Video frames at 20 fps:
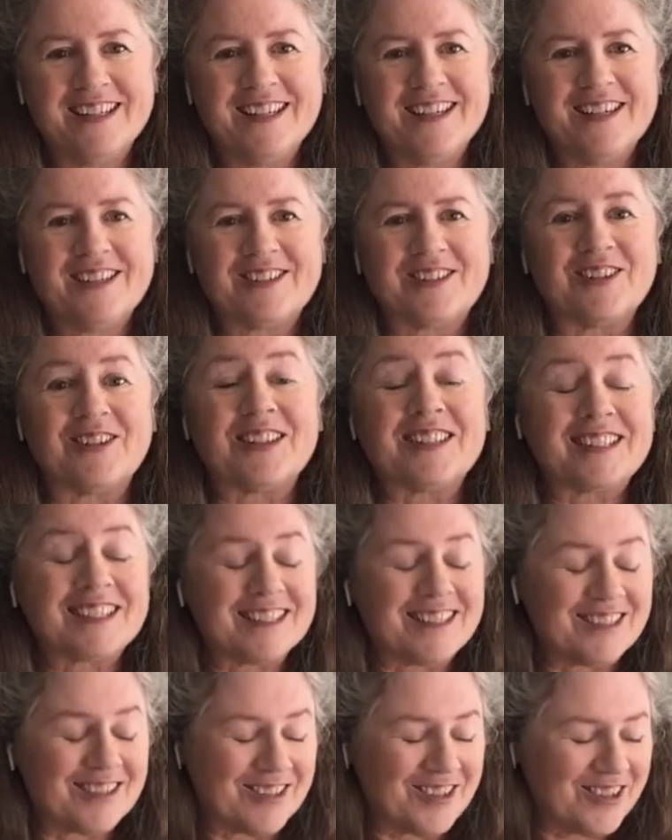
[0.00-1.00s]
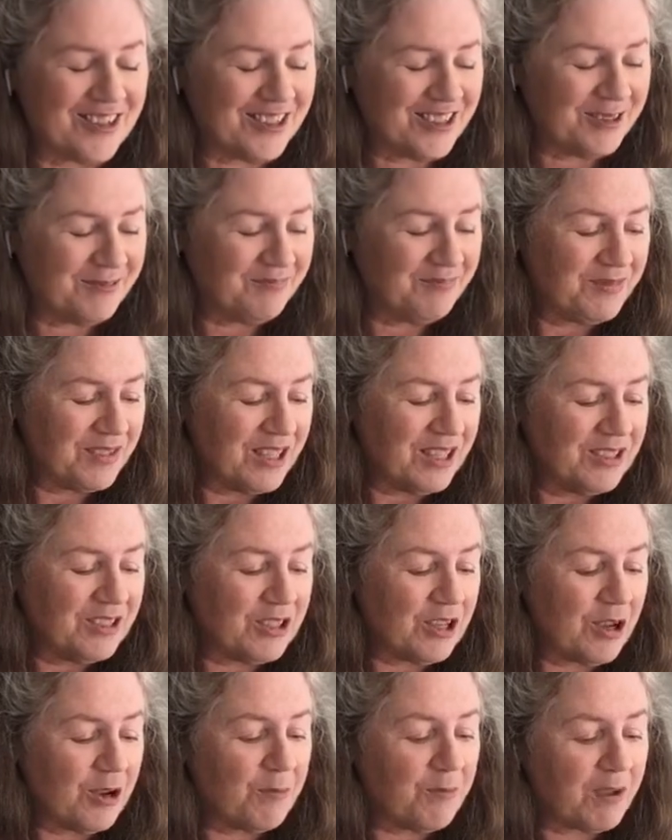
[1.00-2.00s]
So let's get started.
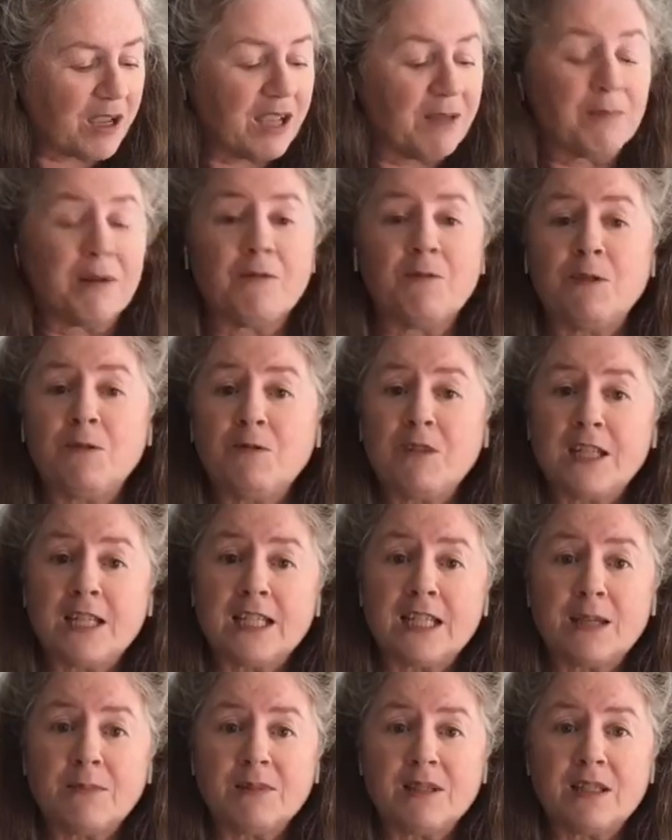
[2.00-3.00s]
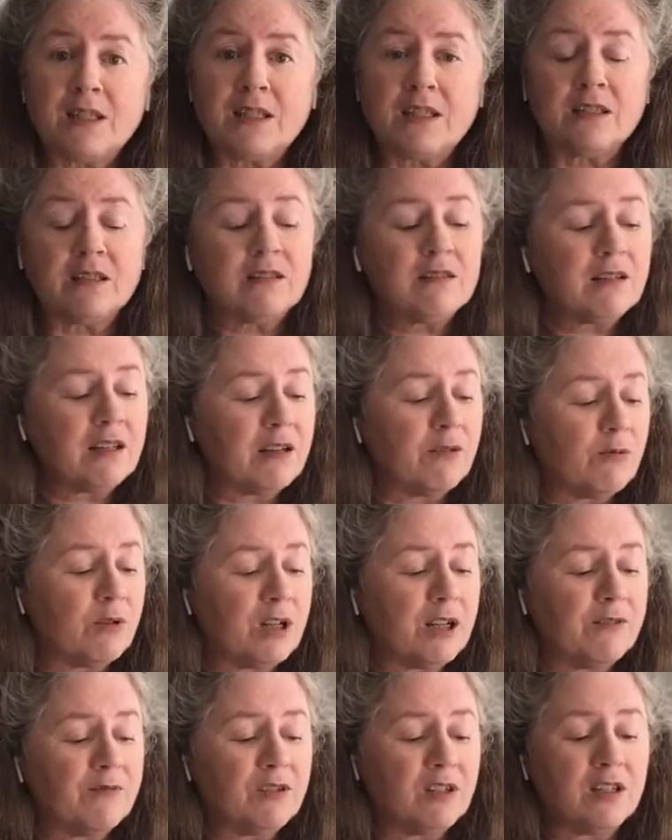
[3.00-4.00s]
So I got my 15 lemons here, and what
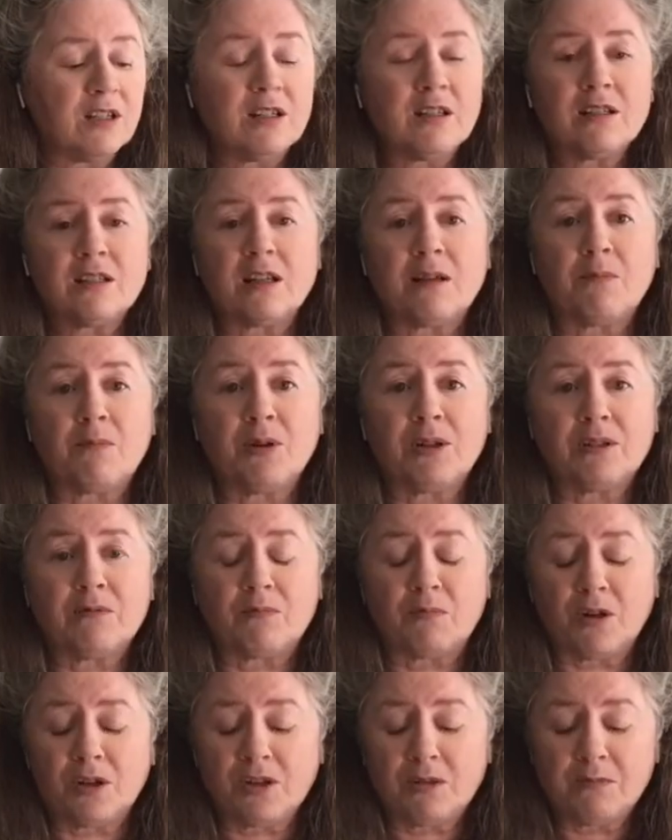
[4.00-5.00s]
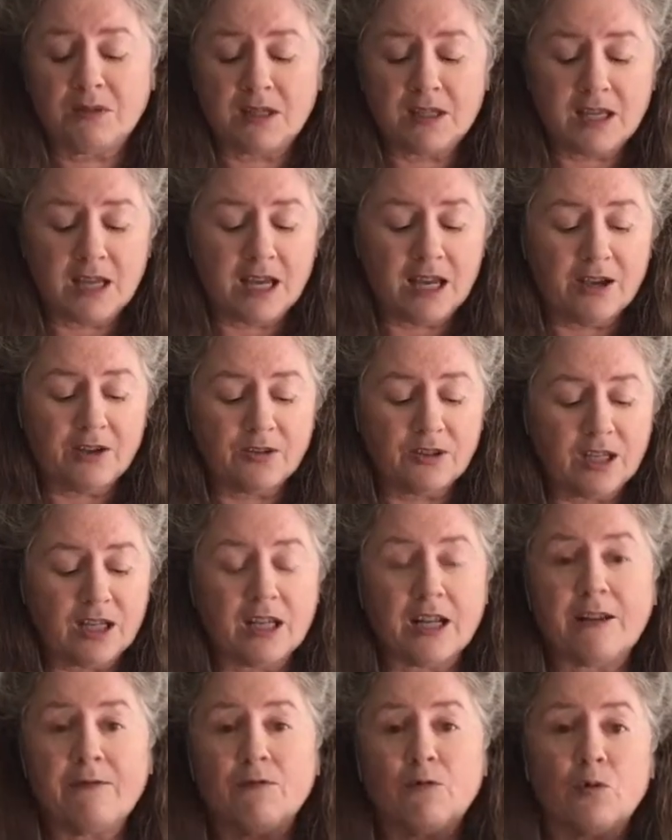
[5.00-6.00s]
I've done is I brought them into the house and
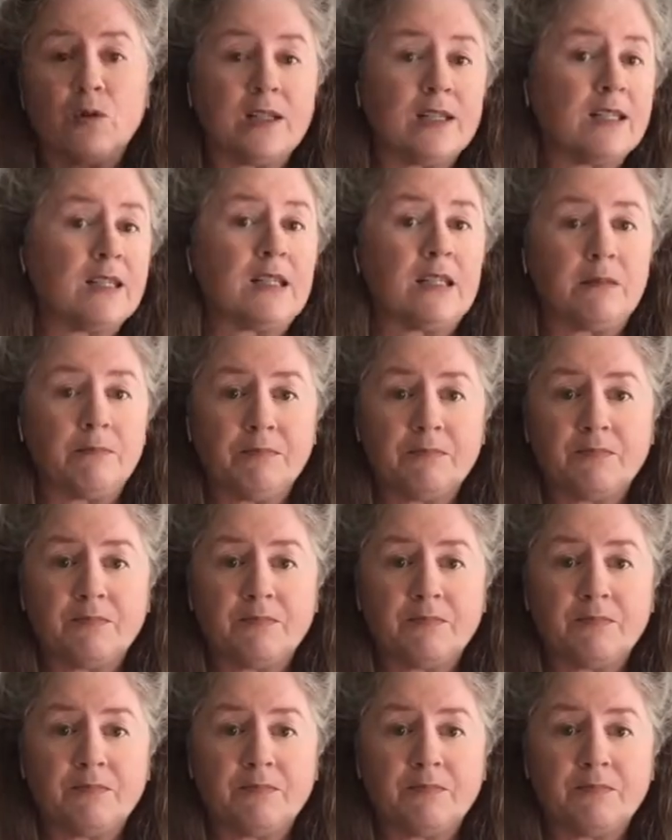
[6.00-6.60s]
I've rinsed them.